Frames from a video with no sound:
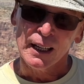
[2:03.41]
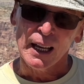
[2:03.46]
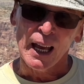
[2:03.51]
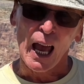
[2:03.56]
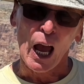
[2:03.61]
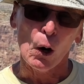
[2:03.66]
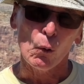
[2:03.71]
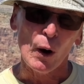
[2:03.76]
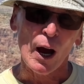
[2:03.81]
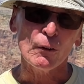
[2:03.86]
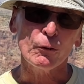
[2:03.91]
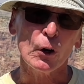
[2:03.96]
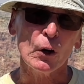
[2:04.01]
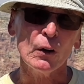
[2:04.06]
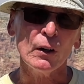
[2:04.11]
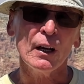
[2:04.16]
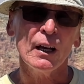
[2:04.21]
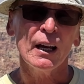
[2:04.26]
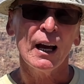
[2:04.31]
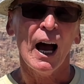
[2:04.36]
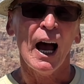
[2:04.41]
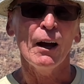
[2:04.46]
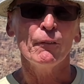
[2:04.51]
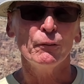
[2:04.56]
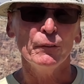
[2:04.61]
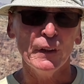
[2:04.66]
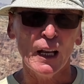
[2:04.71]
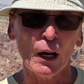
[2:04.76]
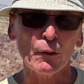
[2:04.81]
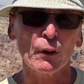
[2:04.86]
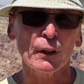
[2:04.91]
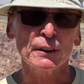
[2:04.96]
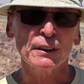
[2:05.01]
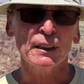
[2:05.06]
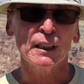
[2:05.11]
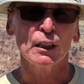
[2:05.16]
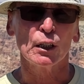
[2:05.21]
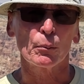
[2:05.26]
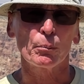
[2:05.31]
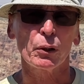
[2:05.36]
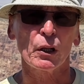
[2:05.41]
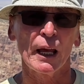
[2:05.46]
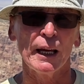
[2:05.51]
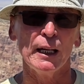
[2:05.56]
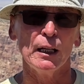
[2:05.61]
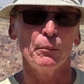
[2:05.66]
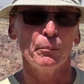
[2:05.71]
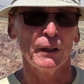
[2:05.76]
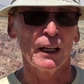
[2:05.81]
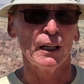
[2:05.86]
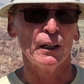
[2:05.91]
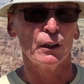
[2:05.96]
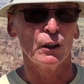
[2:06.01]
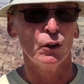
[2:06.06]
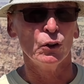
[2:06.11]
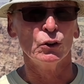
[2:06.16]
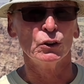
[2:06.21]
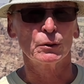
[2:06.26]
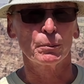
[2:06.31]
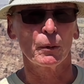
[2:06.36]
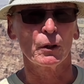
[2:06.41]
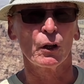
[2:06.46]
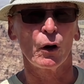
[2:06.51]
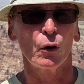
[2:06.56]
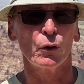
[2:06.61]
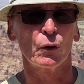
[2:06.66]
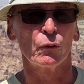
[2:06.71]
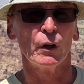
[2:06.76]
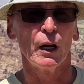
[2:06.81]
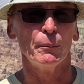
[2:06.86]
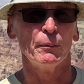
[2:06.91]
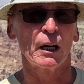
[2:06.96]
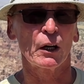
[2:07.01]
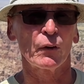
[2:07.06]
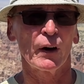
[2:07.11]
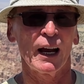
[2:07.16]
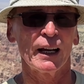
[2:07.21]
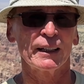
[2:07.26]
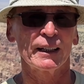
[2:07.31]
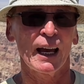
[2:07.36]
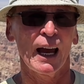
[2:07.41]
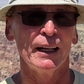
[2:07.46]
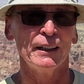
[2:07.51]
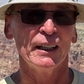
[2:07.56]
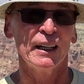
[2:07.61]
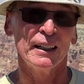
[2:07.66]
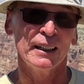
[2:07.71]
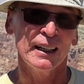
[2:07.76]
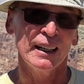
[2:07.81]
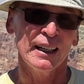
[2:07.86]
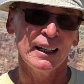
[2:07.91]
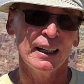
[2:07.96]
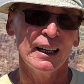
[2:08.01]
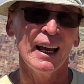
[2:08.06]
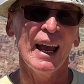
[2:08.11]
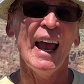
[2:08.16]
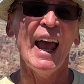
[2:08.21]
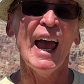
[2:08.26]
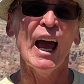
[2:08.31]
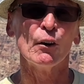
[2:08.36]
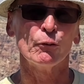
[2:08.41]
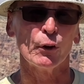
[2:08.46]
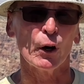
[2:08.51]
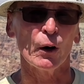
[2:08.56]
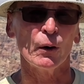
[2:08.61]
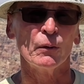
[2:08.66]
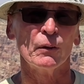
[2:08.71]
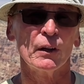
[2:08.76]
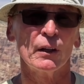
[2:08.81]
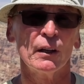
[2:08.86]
However, I've never seen a plane being used below the rim in Grand Canyon, ever.